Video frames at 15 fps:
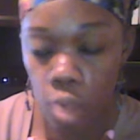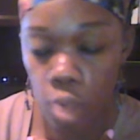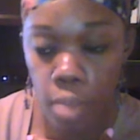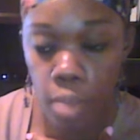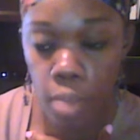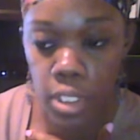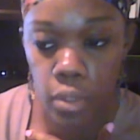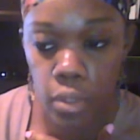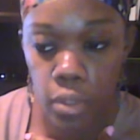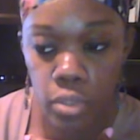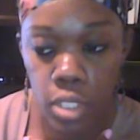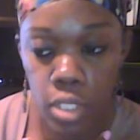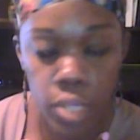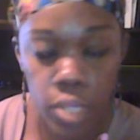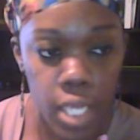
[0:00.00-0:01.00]
raw
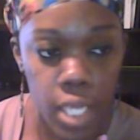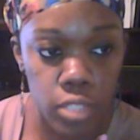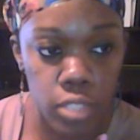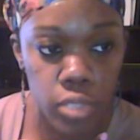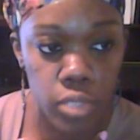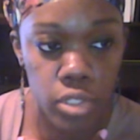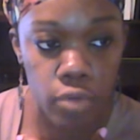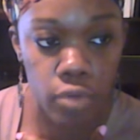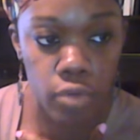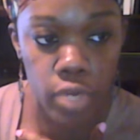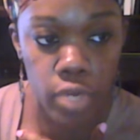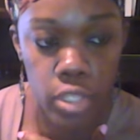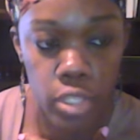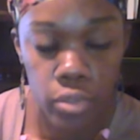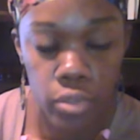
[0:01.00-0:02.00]
materials and then we kind of switched
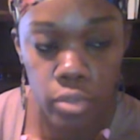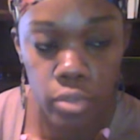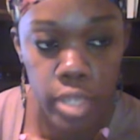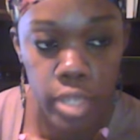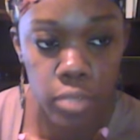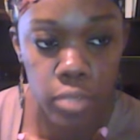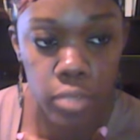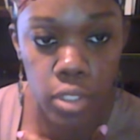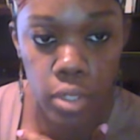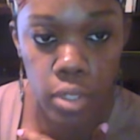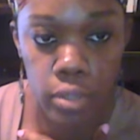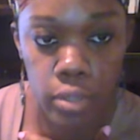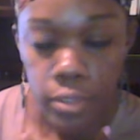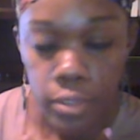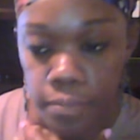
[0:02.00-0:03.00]
over and used direct
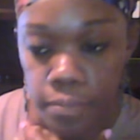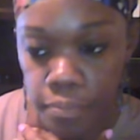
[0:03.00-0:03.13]
materials.